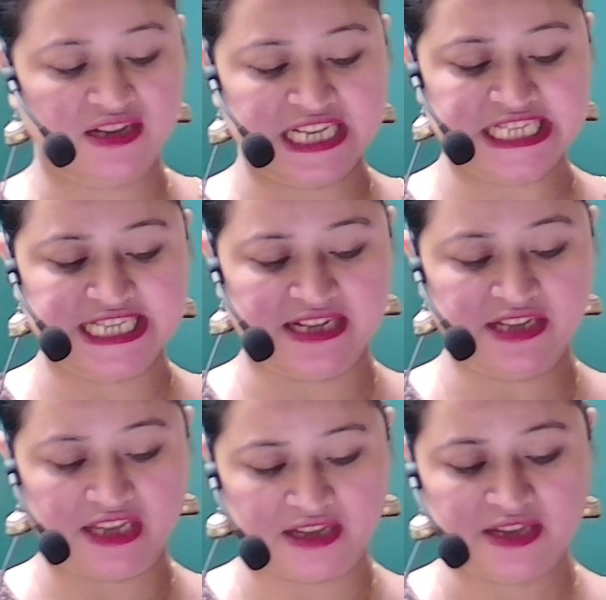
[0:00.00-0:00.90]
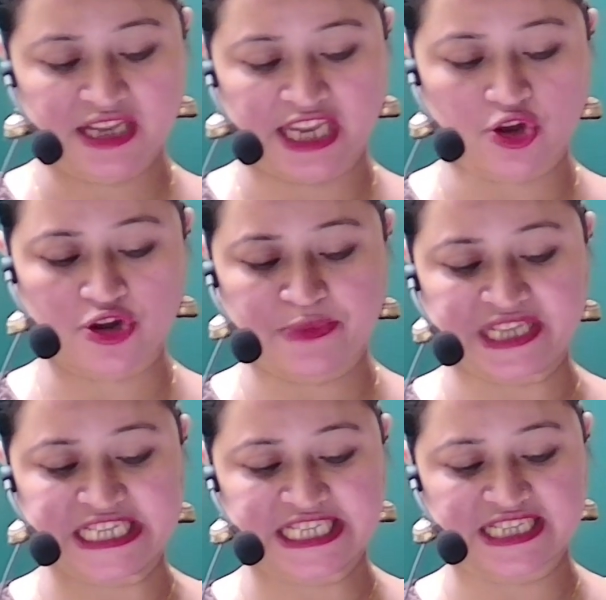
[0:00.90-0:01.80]
is
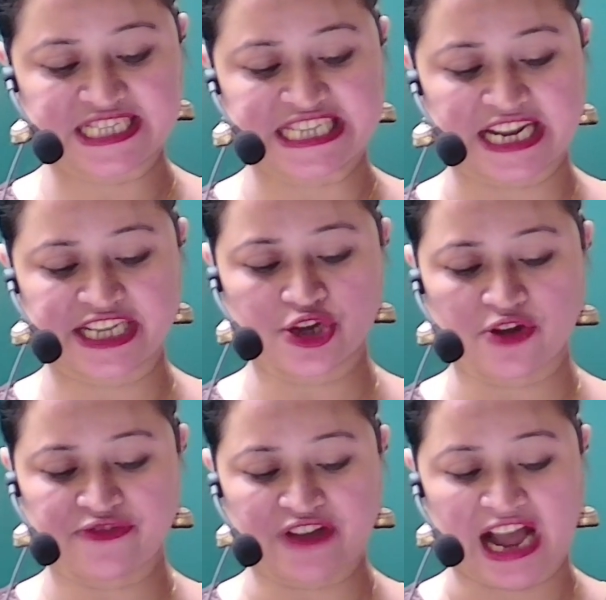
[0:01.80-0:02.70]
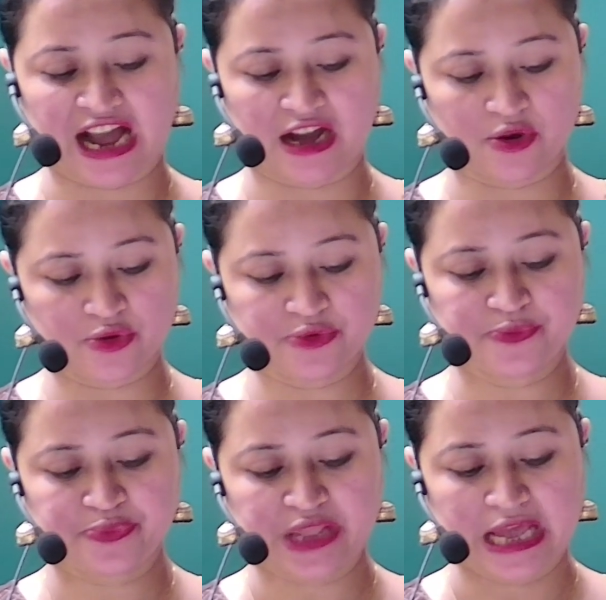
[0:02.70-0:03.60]
the study of how
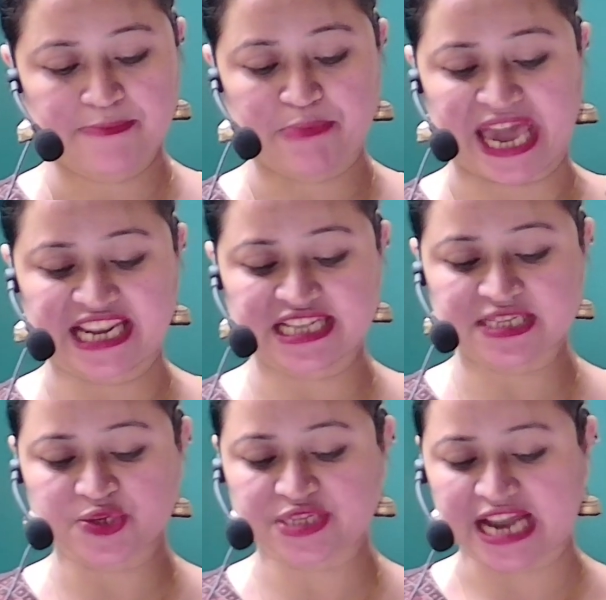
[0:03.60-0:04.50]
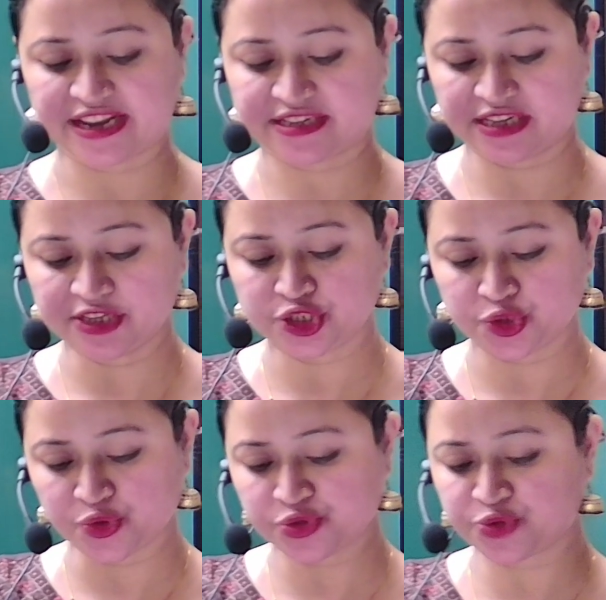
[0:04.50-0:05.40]
men and society
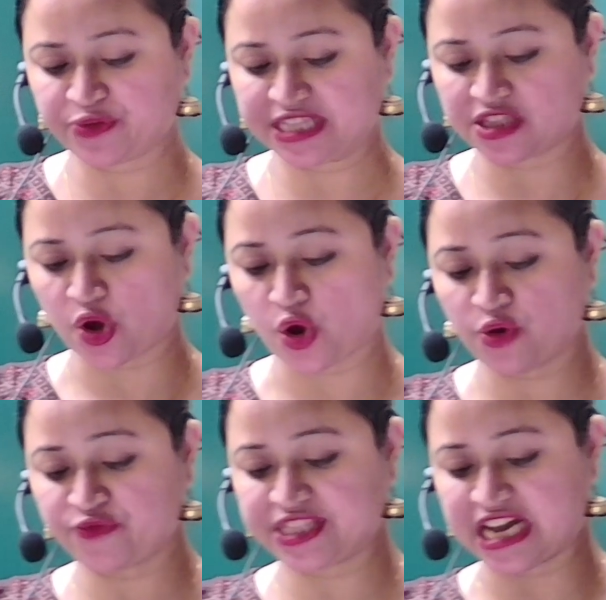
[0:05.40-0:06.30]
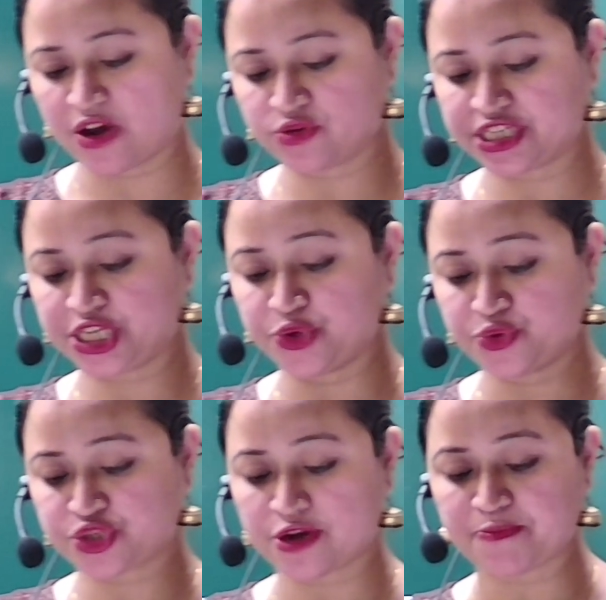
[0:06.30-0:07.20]
choose with or without
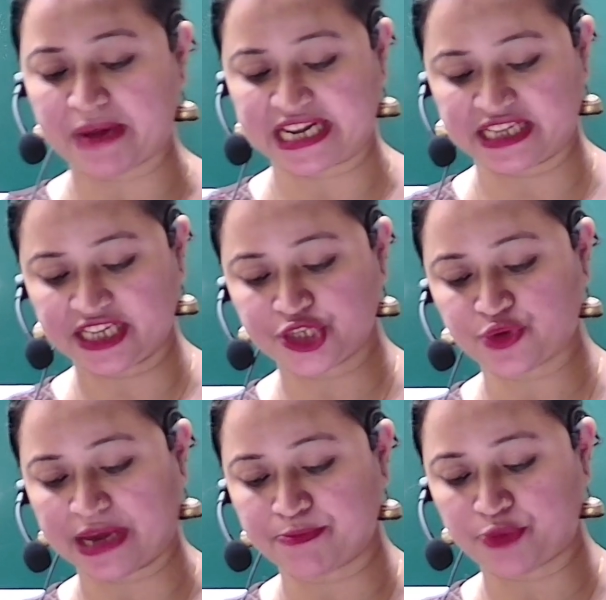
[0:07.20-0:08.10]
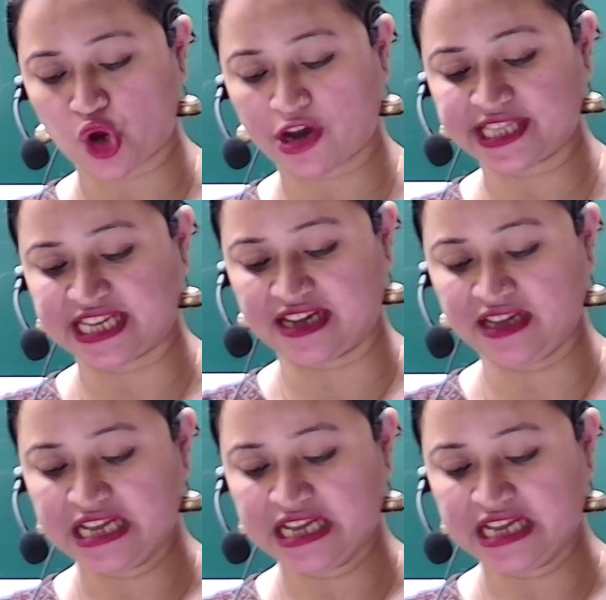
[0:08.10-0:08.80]
use of money to employ the